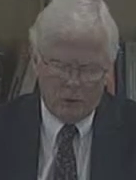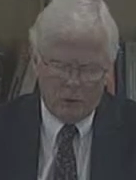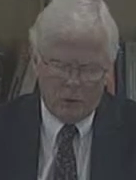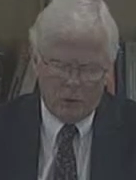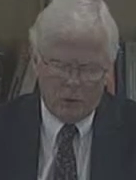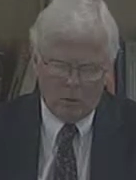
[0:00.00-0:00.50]
his
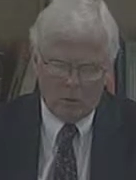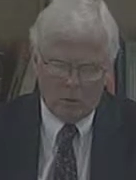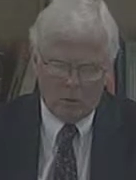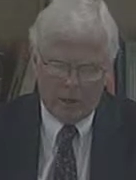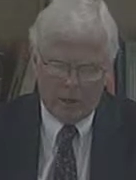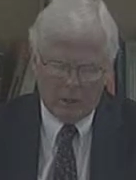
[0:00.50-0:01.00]
gold
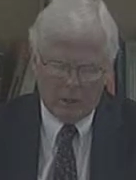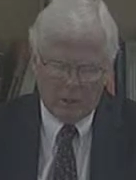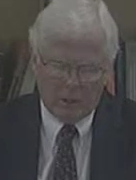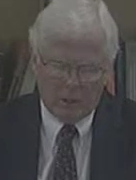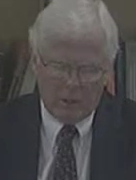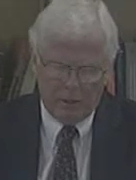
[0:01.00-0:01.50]

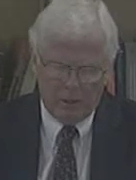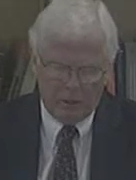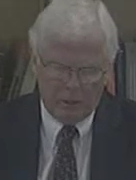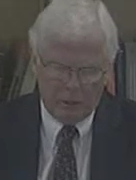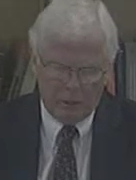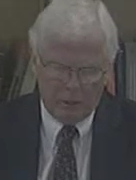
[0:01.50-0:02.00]
complexion
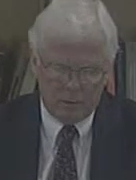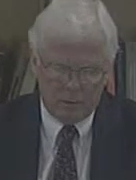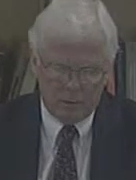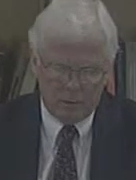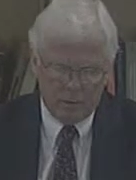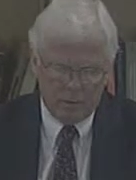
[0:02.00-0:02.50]
dimmed.
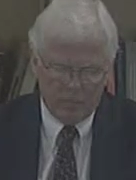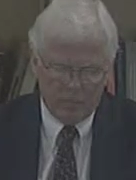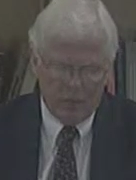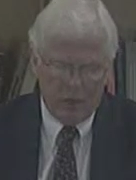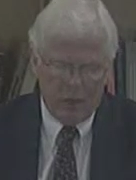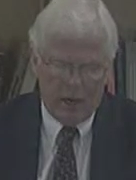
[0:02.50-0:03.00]

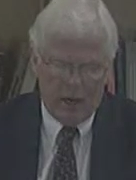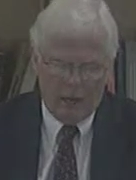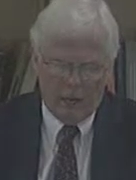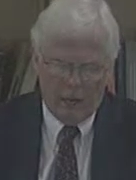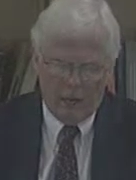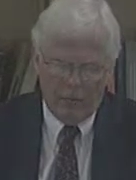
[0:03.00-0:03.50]

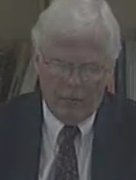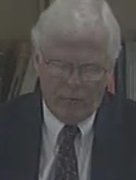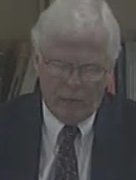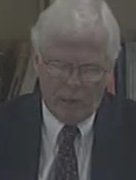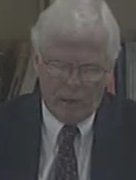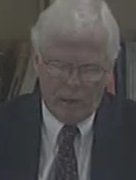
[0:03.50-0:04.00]
And every
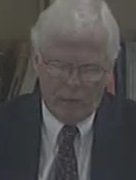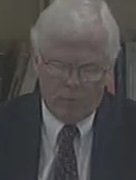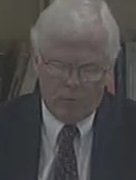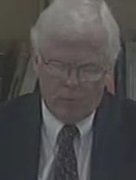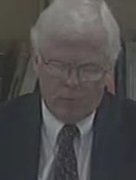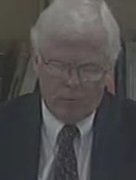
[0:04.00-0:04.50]
fair from